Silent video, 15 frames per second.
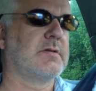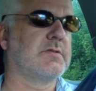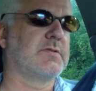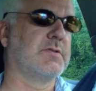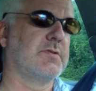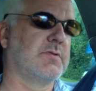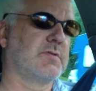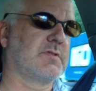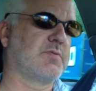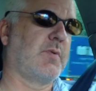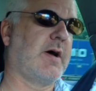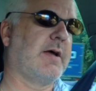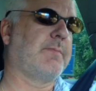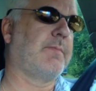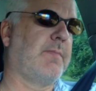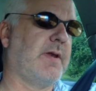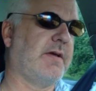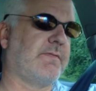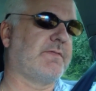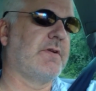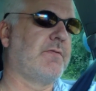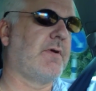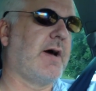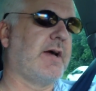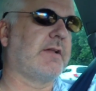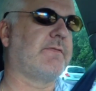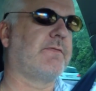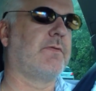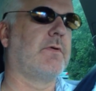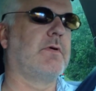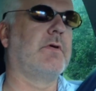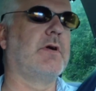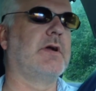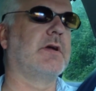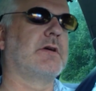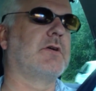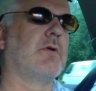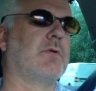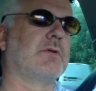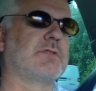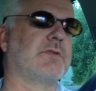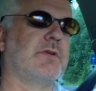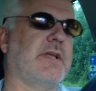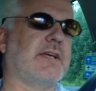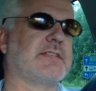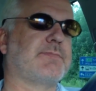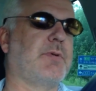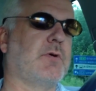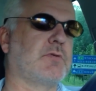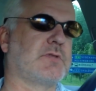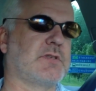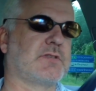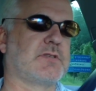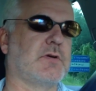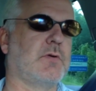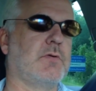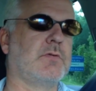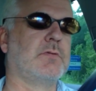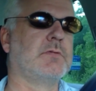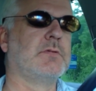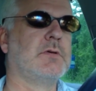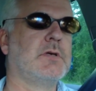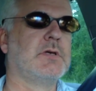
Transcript: to swipe left and right for uh, going to next post and so on.